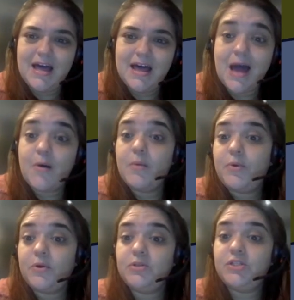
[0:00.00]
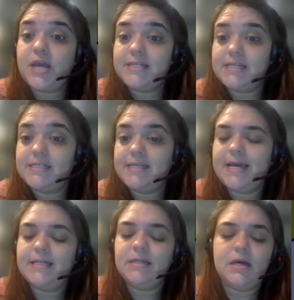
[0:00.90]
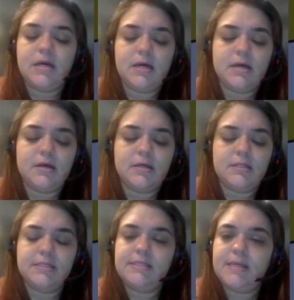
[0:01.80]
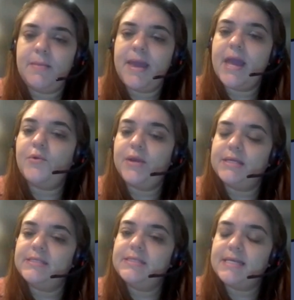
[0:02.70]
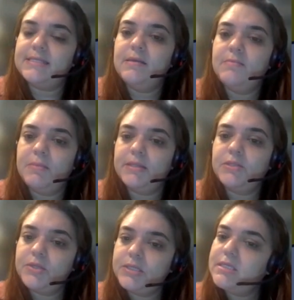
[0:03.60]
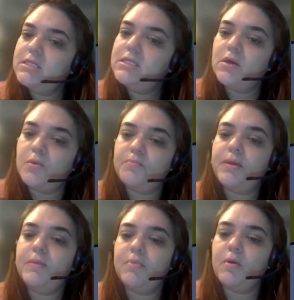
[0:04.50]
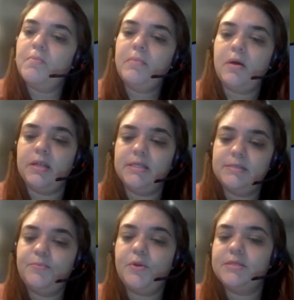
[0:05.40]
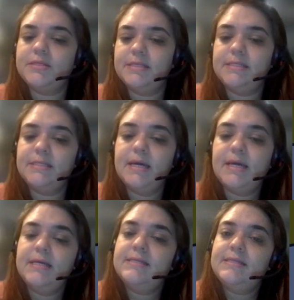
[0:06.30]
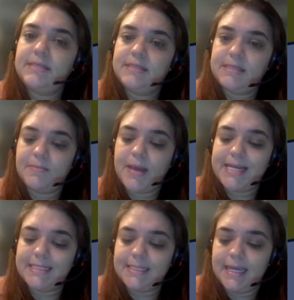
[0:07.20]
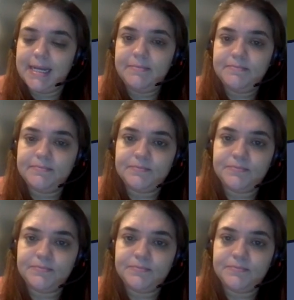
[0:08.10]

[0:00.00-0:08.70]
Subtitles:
Our approach, as I said, is the same areas as the BIM maturity, so people, policy, process, system, and data.